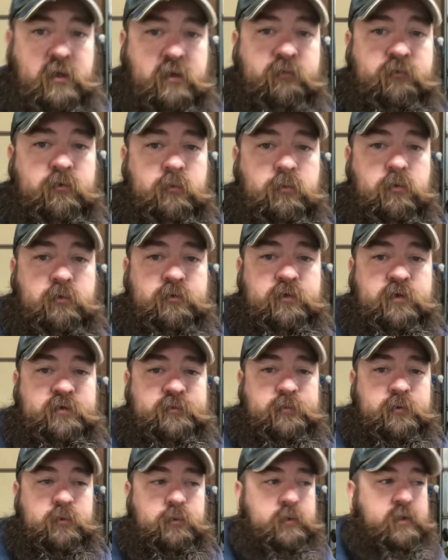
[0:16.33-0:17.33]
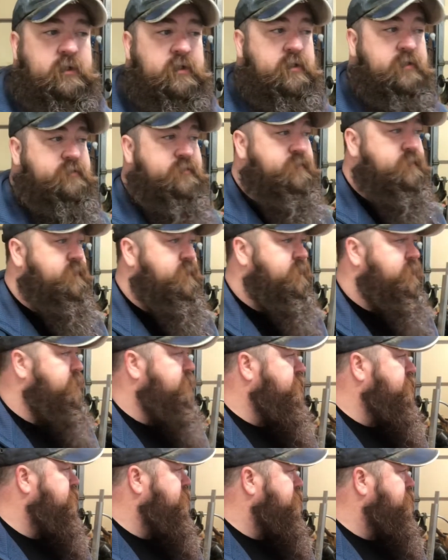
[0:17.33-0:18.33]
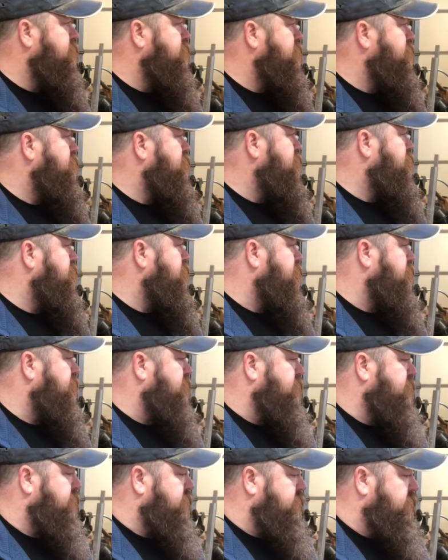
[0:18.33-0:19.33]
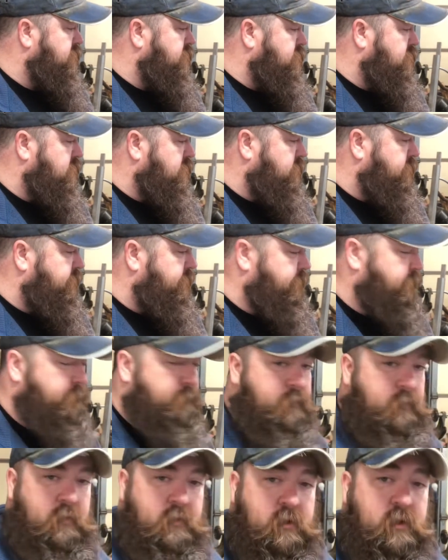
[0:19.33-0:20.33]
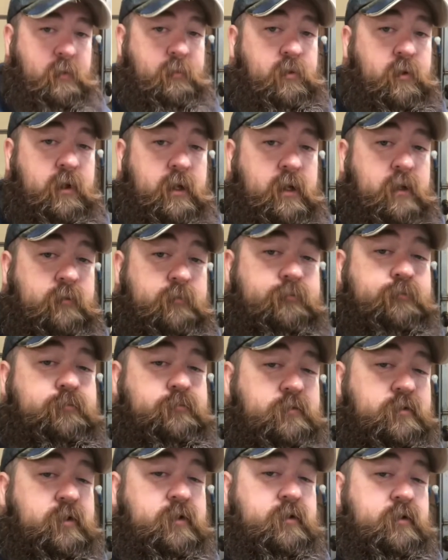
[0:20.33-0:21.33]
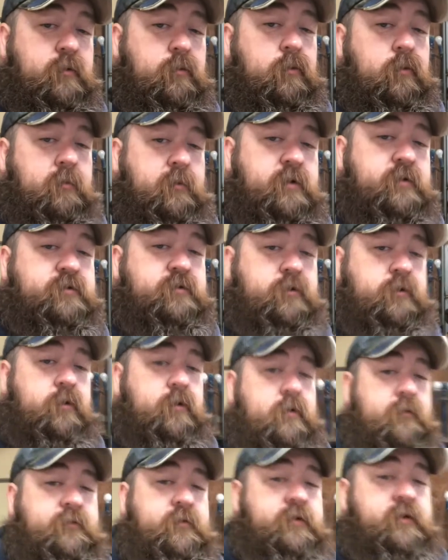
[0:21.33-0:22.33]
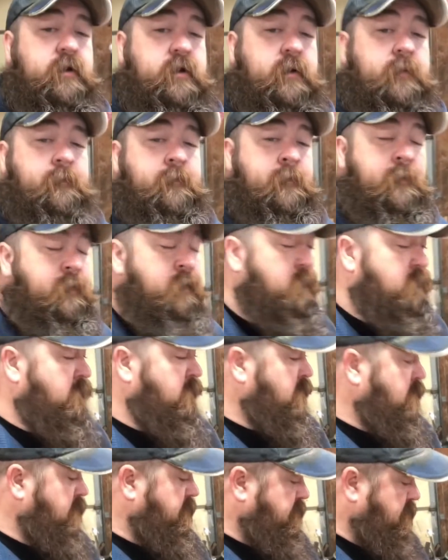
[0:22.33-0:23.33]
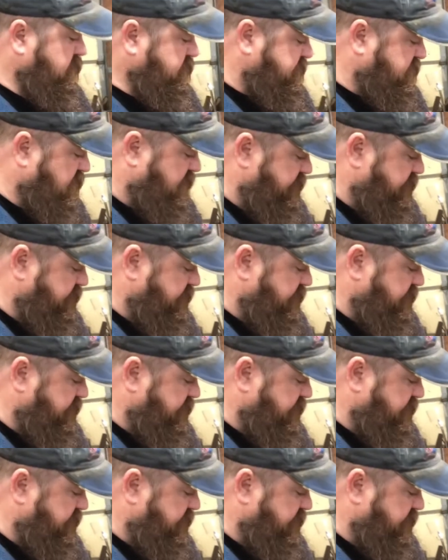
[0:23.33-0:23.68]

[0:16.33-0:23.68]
few more things put away yesterday, and I got a plan to get that workbench cleared off today. Most of